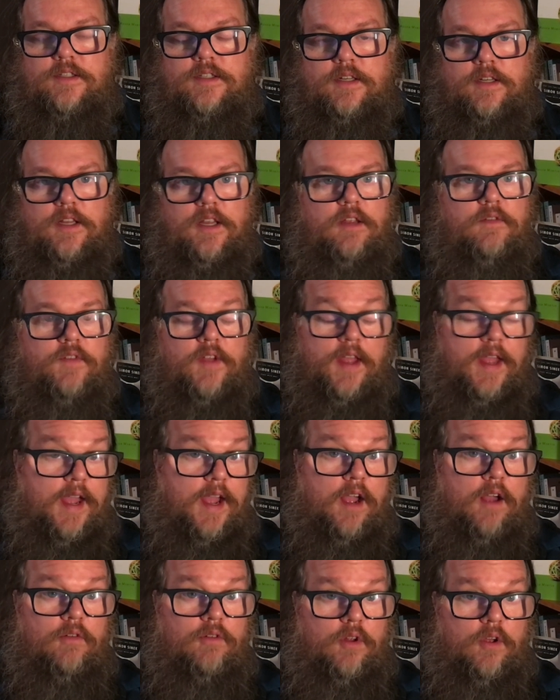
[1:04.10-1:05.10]
leave,
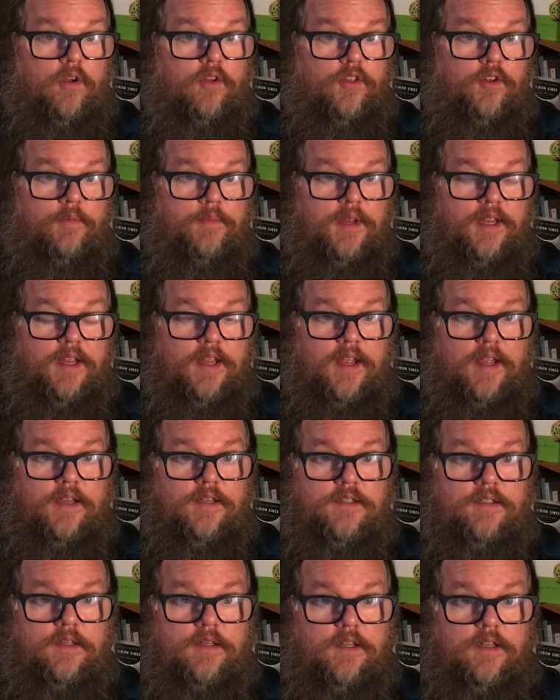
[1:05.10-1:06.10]
how long they're being
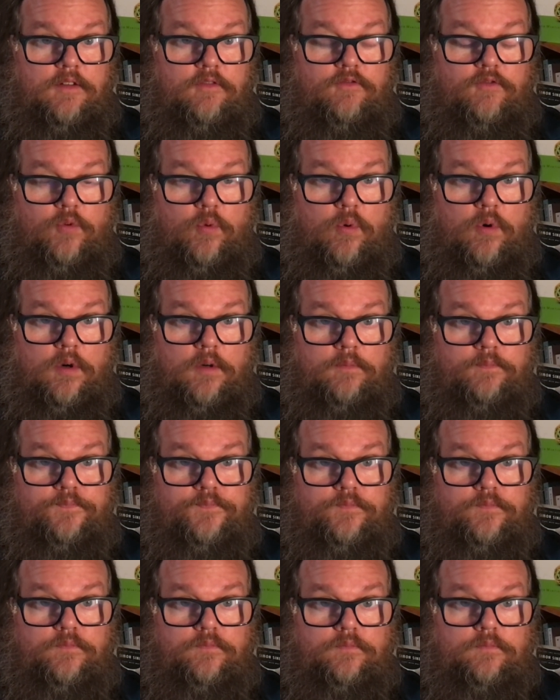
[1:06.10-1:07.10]
asked to leave for.
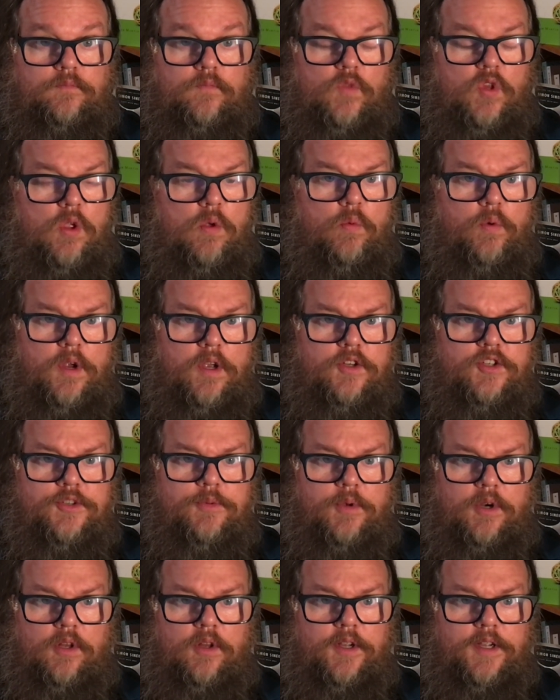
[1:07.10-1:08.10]
We also
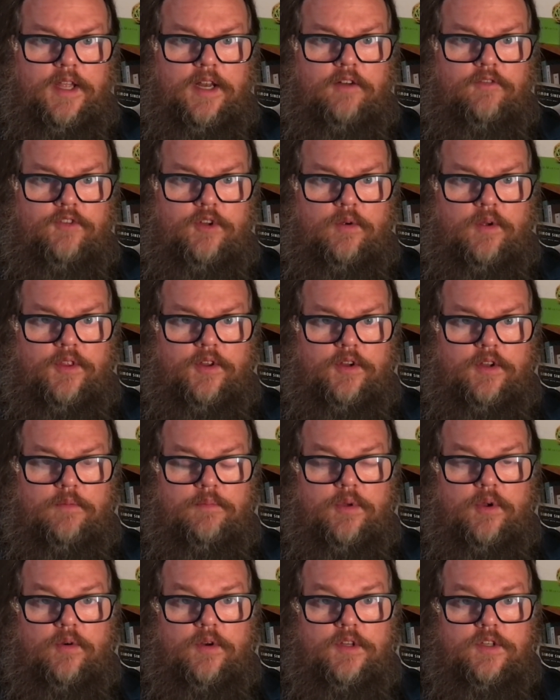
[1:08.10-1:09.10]
want to look at a few other
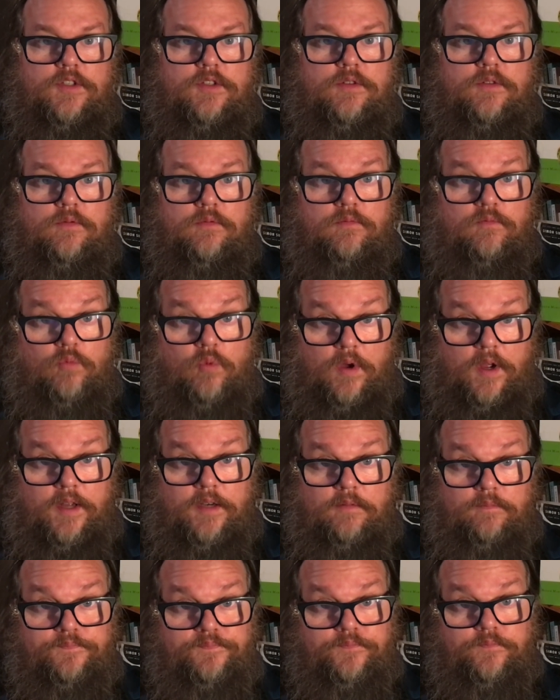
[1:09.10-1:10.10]
components.
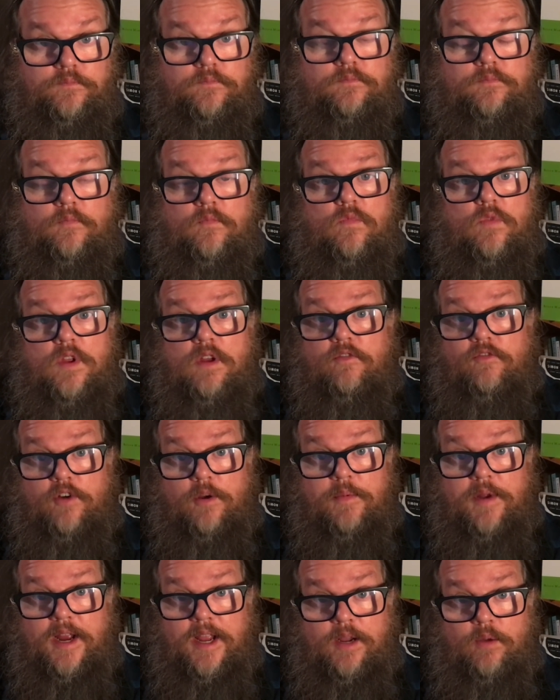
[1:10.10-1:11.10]
One, from
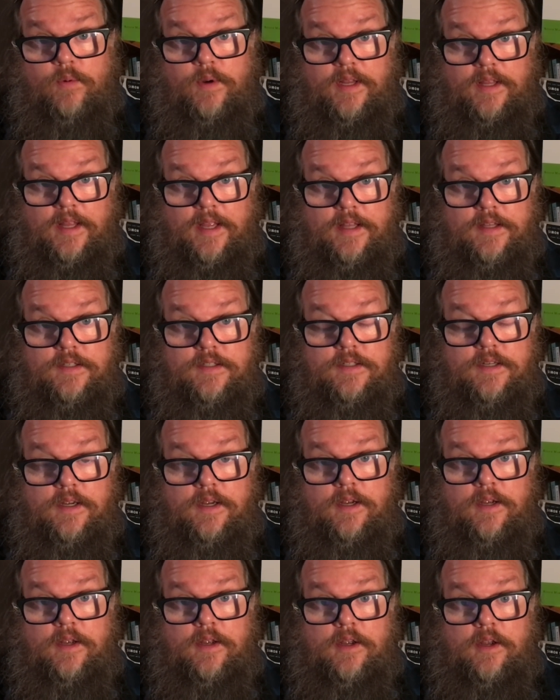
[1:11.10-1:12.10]
an equity lens,
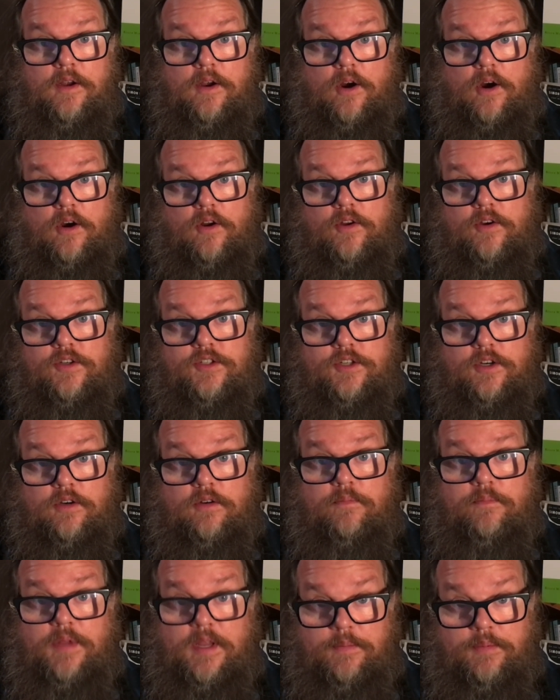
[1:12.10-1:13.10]
are there
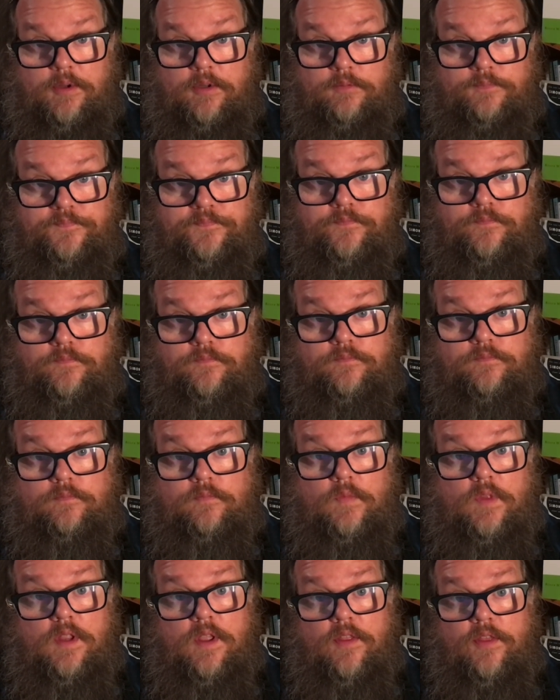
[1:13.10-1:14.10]
certain people
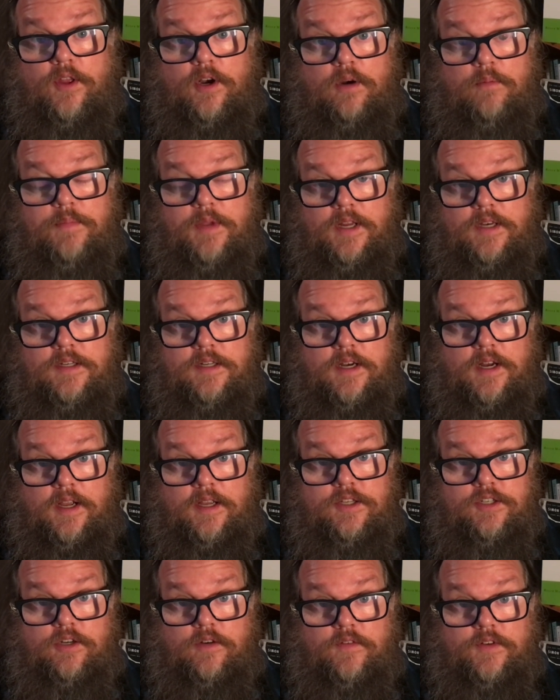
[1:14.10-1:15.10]
that are being denied
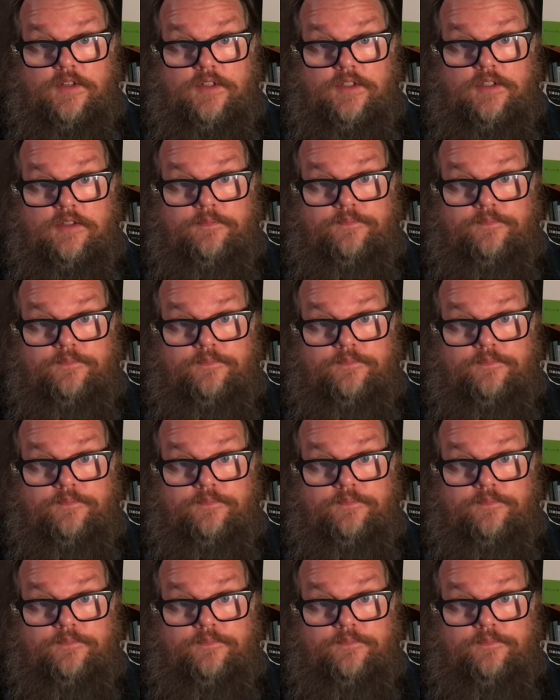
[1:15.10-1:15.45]
service